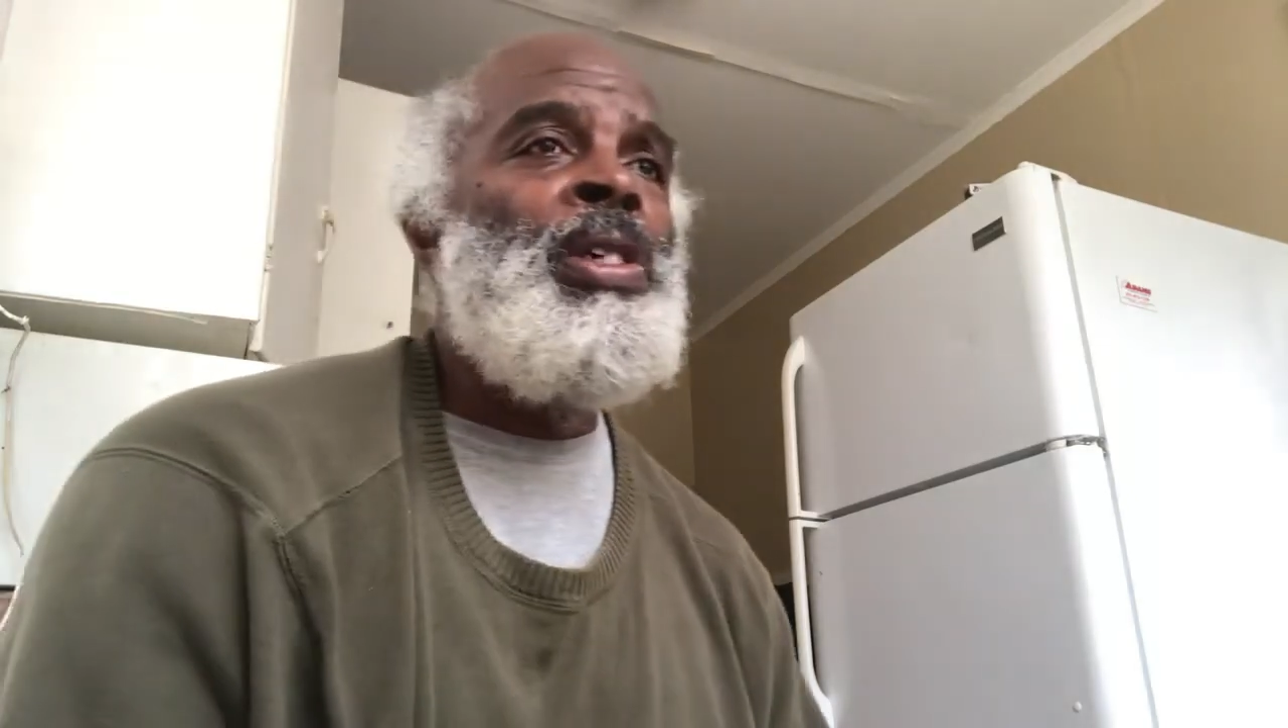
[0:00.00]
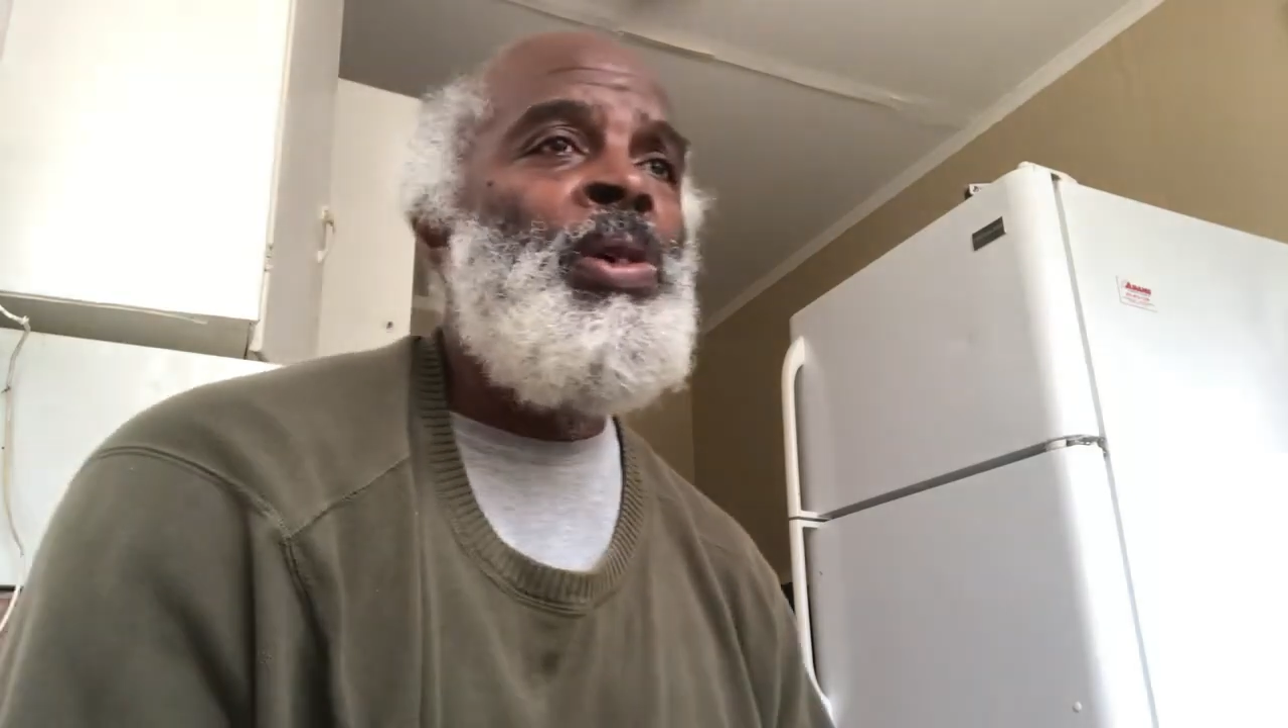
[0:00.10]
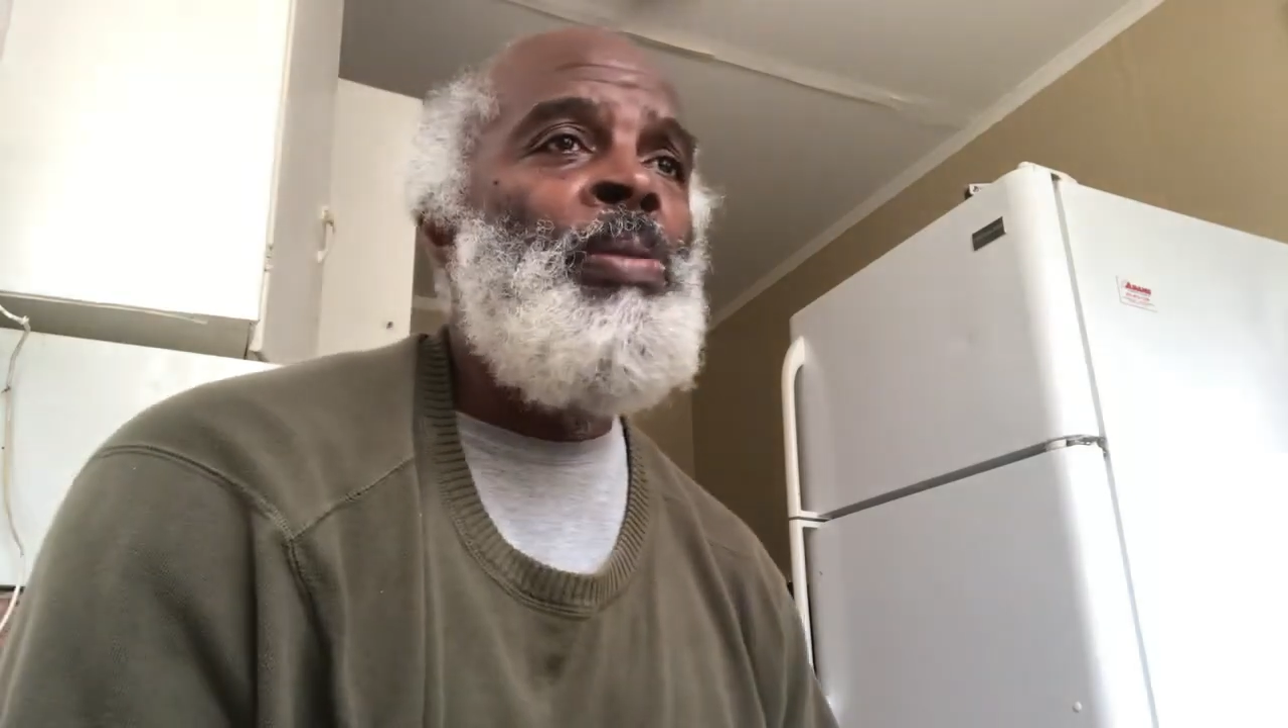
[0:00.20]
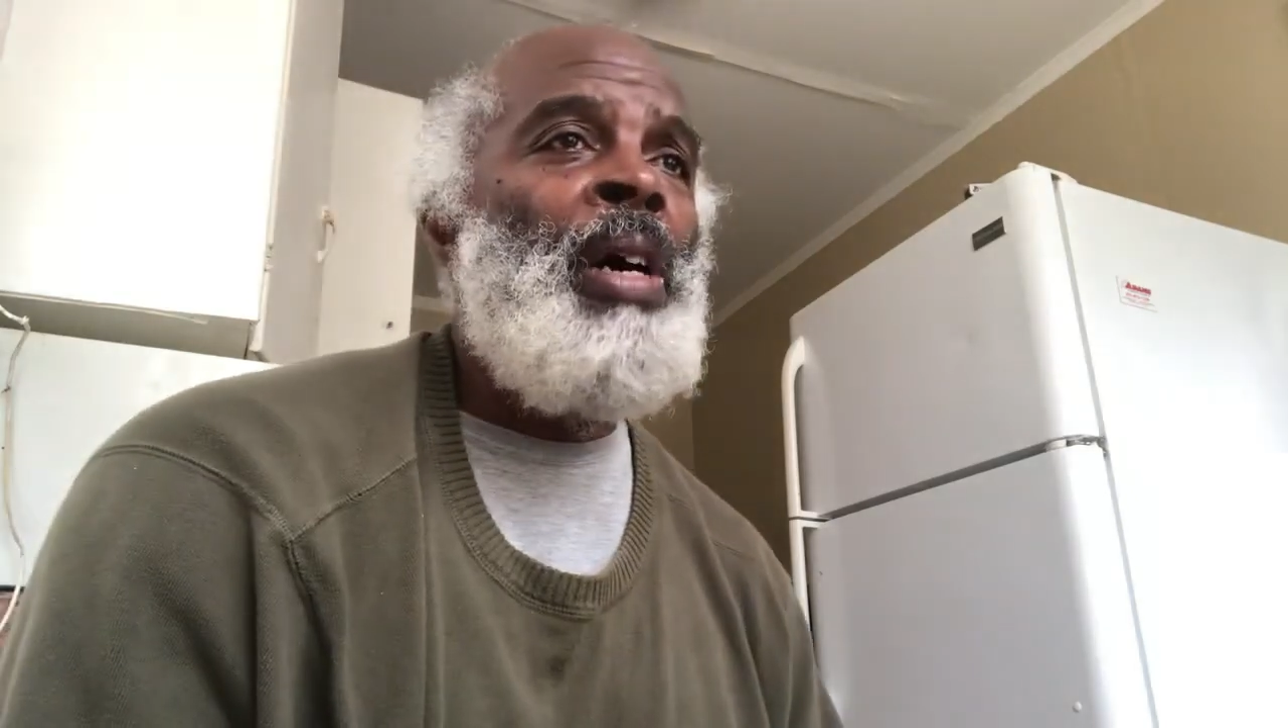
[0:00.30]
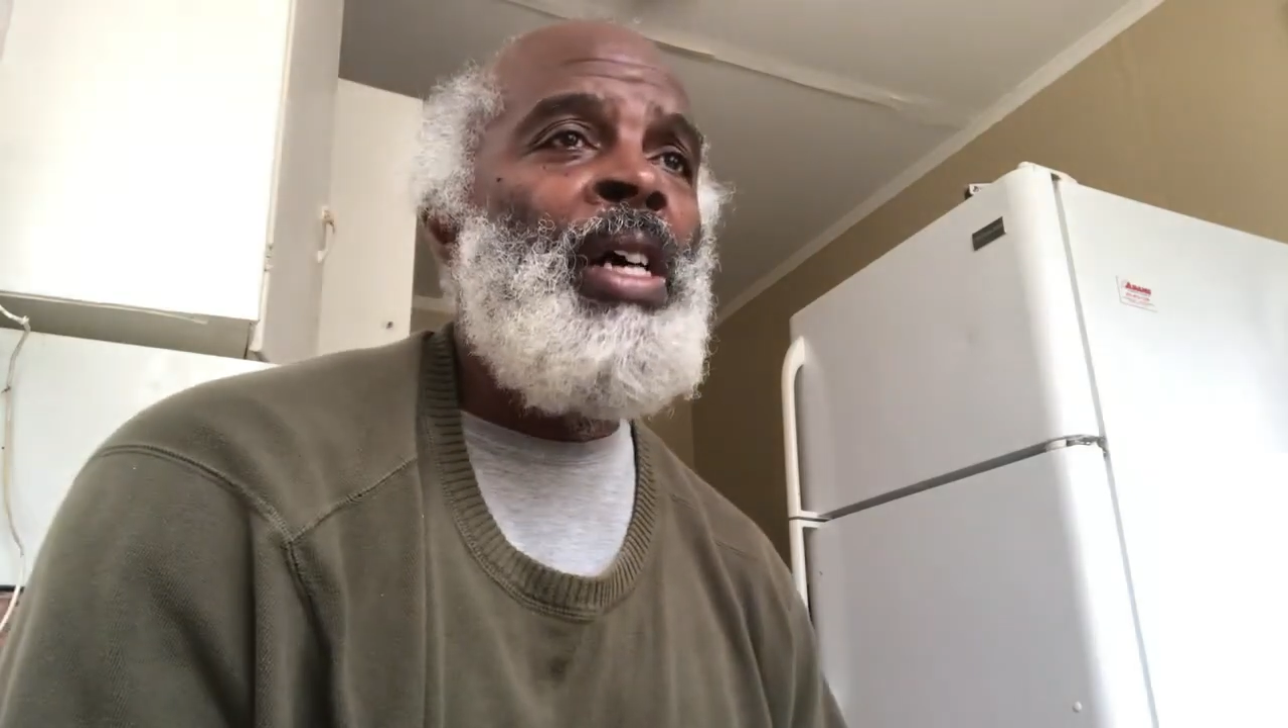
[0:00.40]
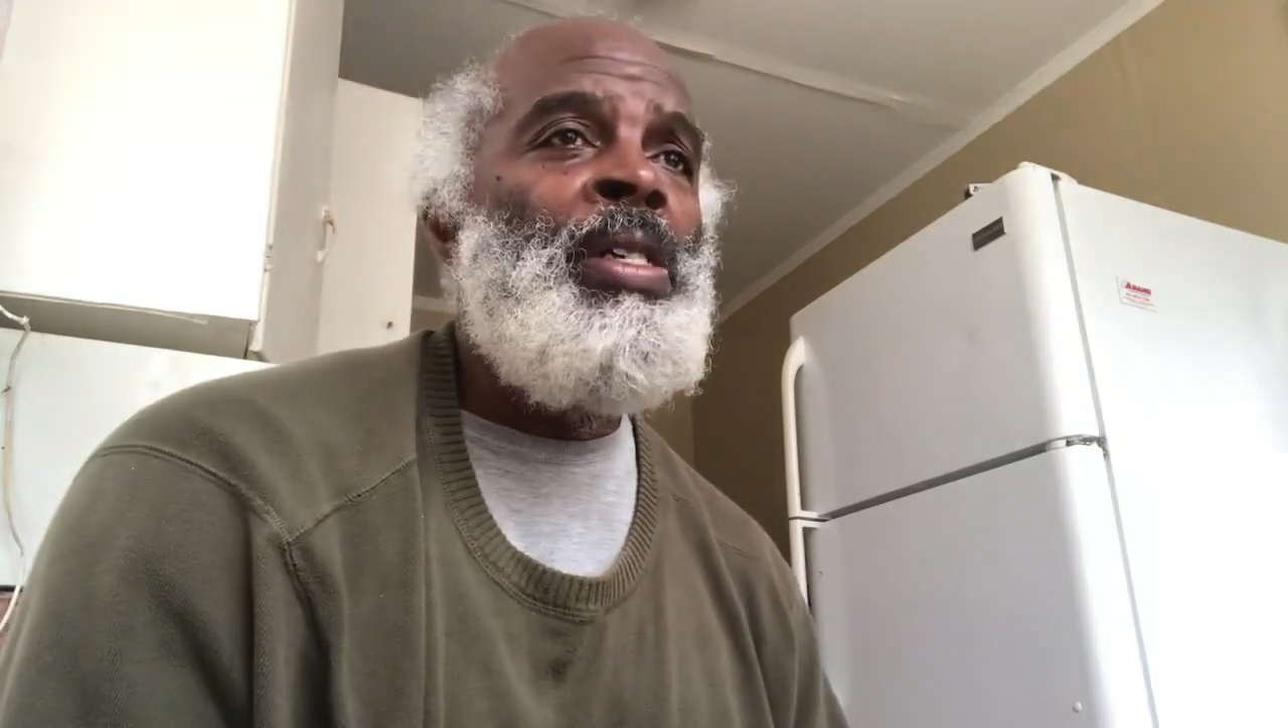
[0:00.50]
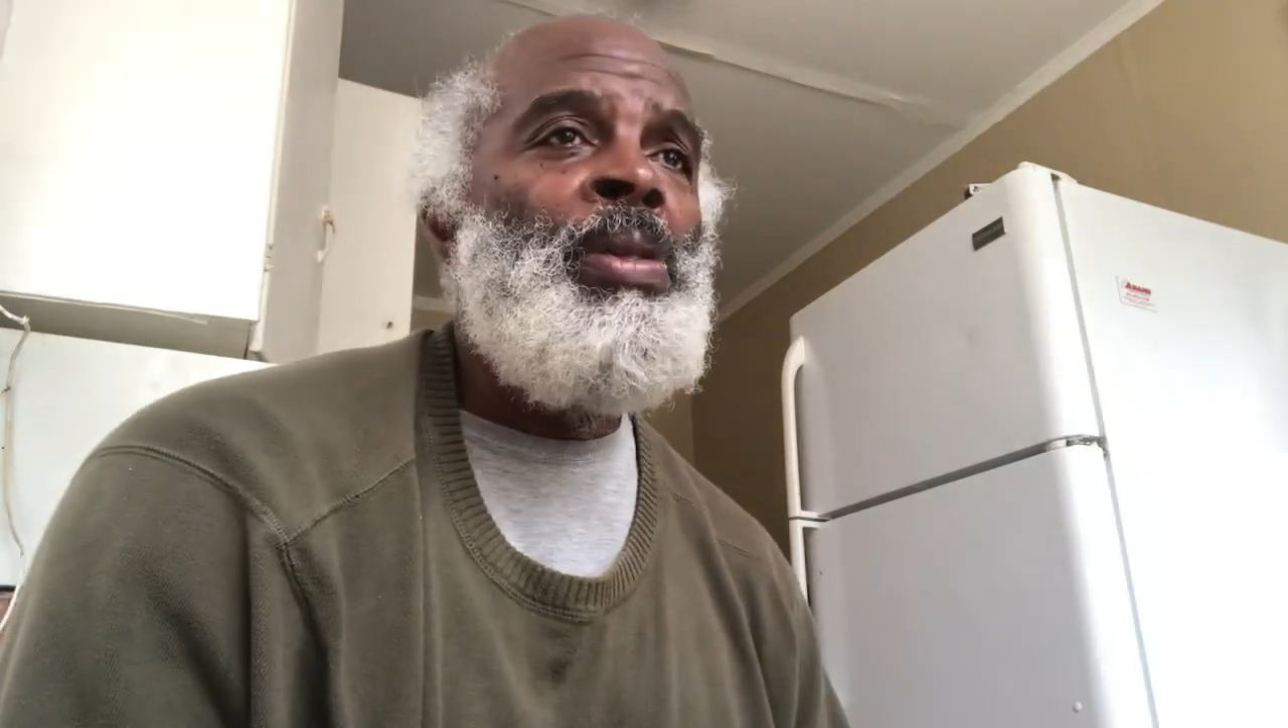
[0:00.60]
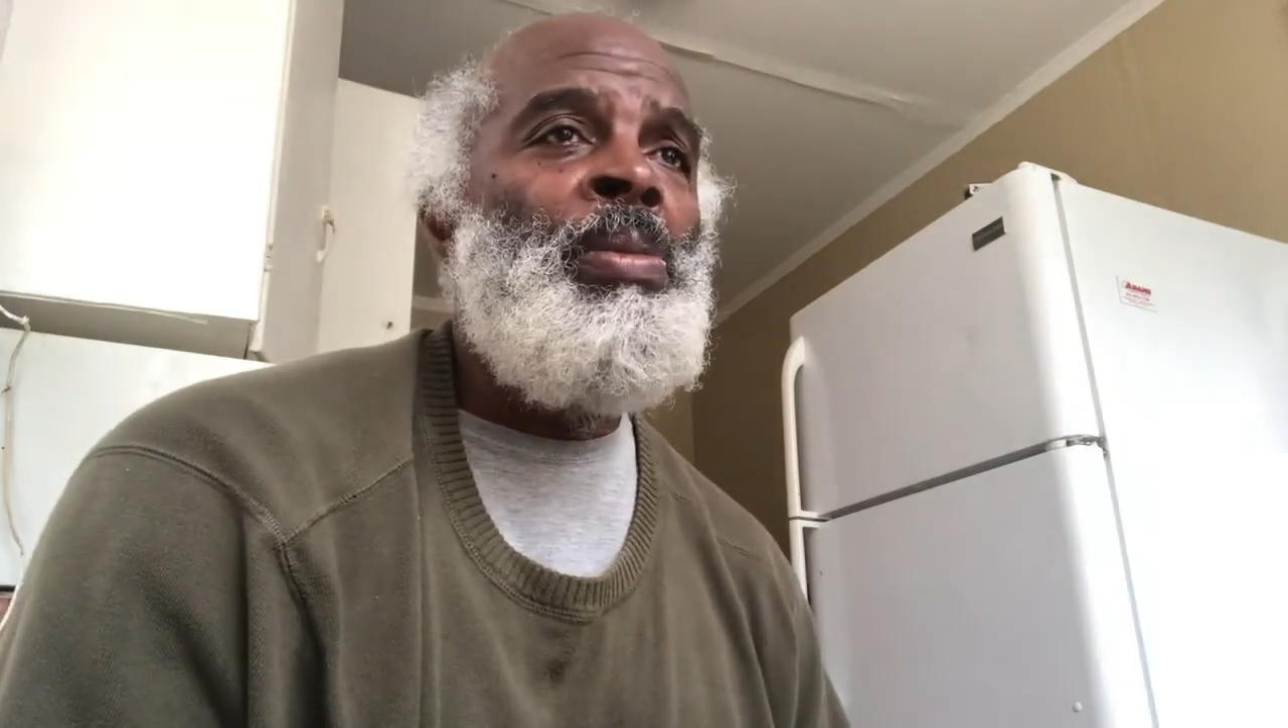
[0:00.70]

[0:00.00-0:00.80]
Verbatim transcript: told by a little